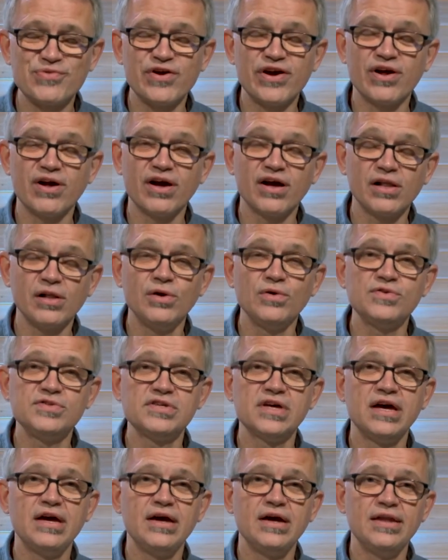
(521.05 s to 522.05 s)
We're in a
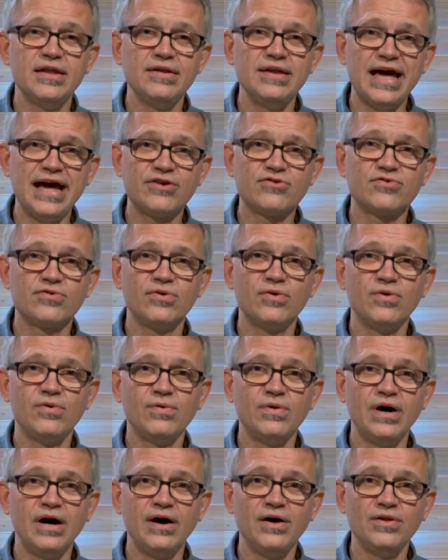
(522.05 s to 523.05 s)
close,
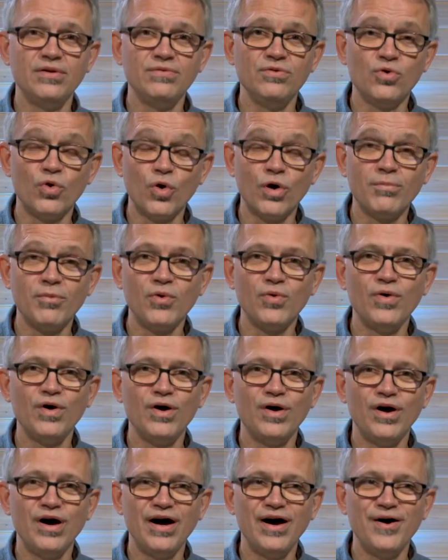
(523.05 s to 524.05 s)
natural, normal
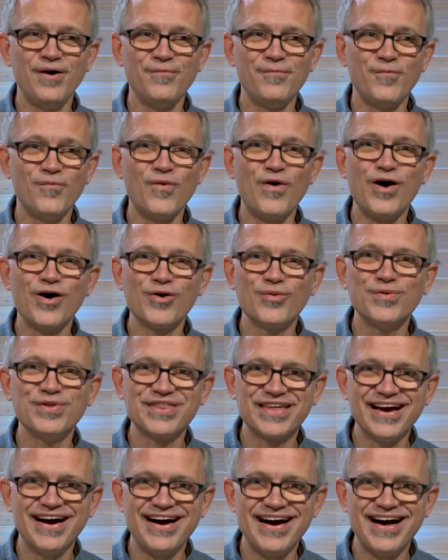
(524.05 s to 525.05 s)
walk
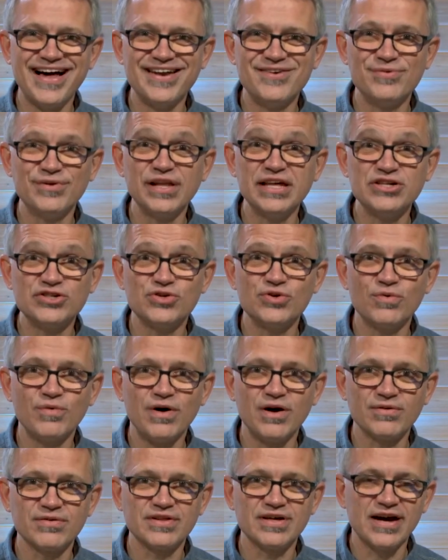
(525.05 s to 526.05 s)
with God, relational
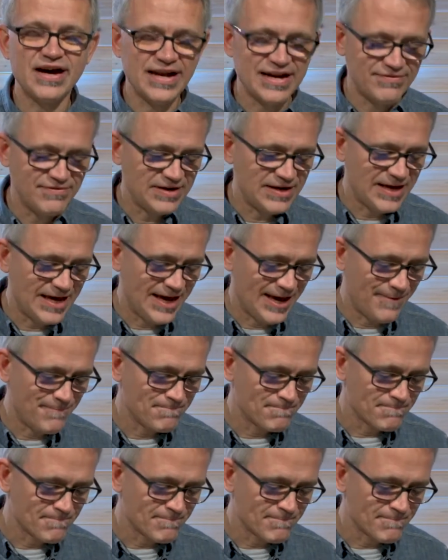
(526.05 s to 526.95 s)
walk with God every day.